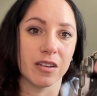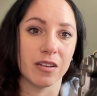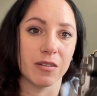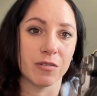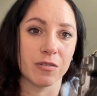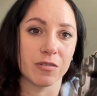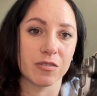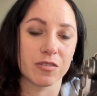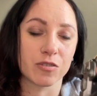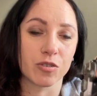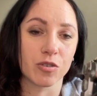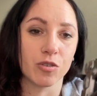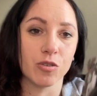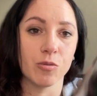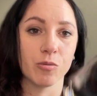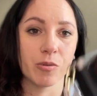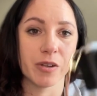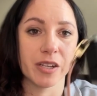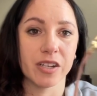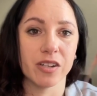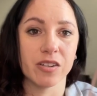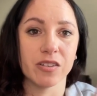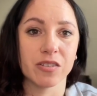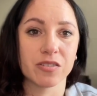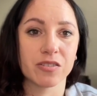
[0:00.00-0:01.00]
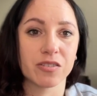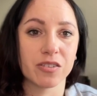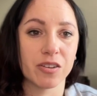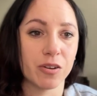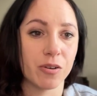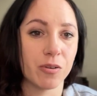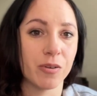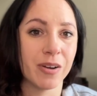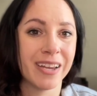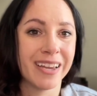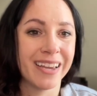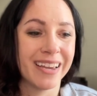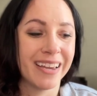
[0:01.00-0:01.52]
scroll wheel, so
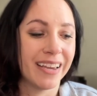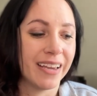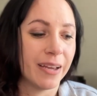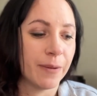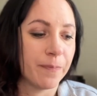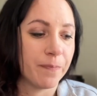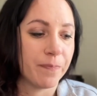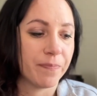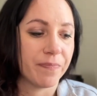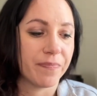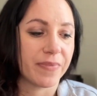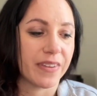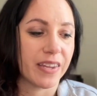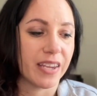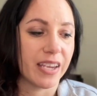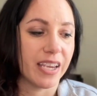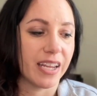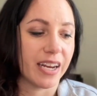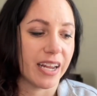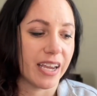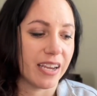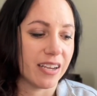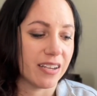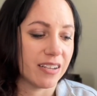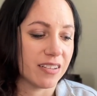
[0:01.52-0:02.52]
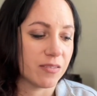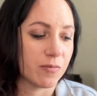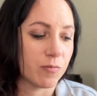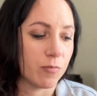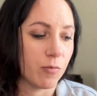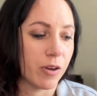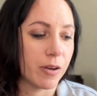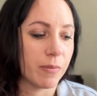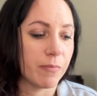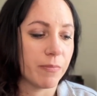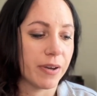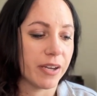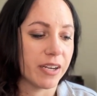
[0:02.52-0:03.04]
it has
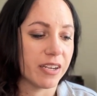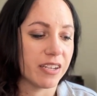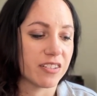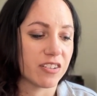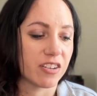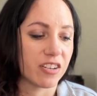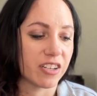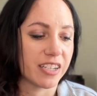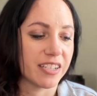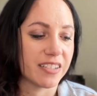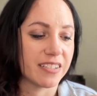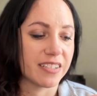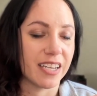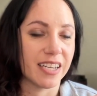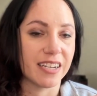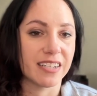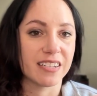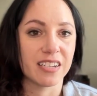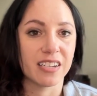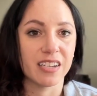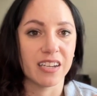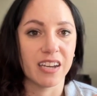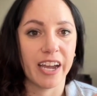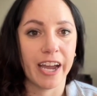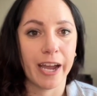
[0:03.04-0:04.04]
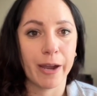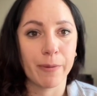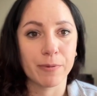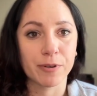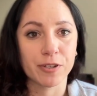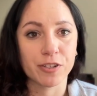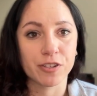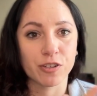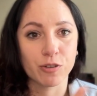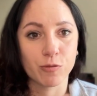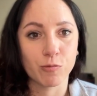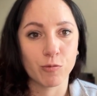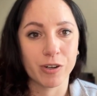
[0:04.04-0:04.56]
one button is already set to
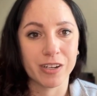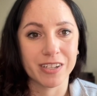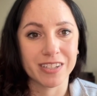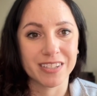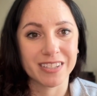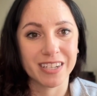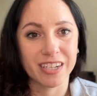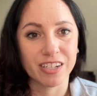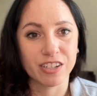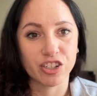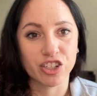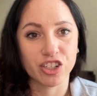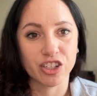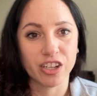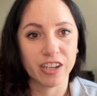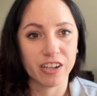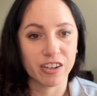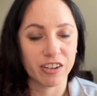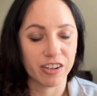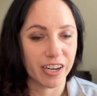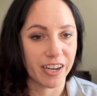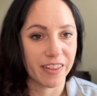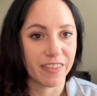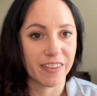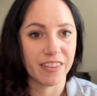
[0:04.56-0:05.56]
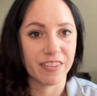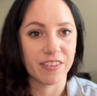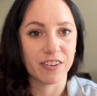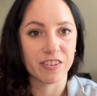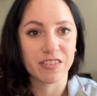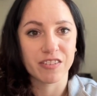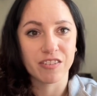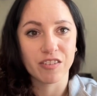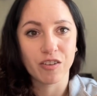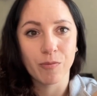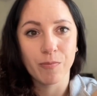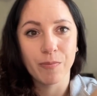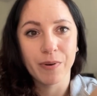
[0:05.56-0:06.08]
aperture, one is set to shutter, and then there's a
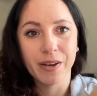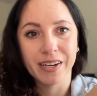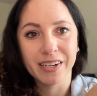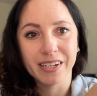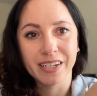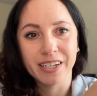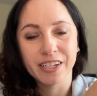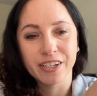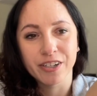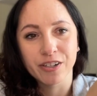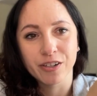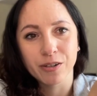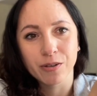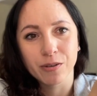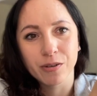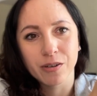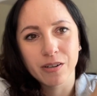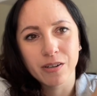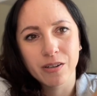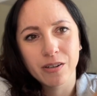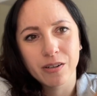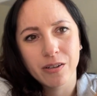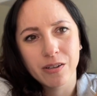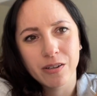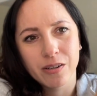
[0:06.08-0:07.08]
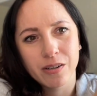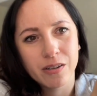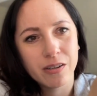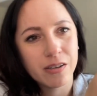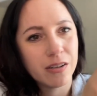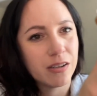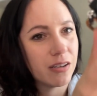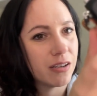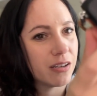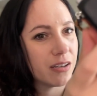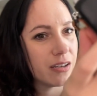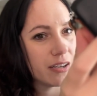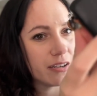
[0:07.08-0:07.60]
little button here,
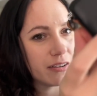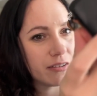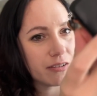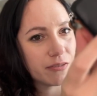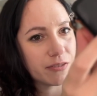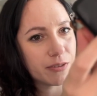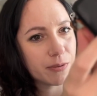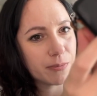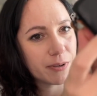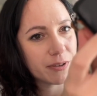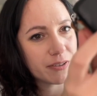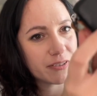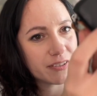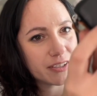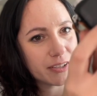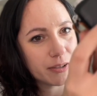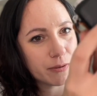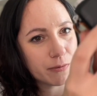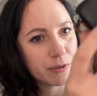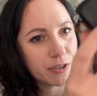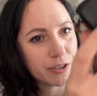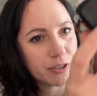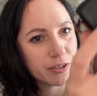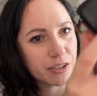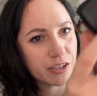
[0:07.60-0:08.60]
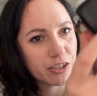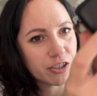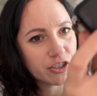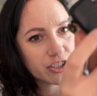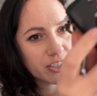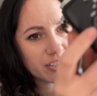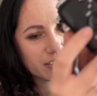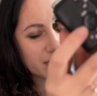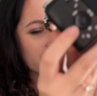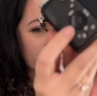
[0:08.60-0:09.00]
I don't know if you'll be able to see it, where you can adjust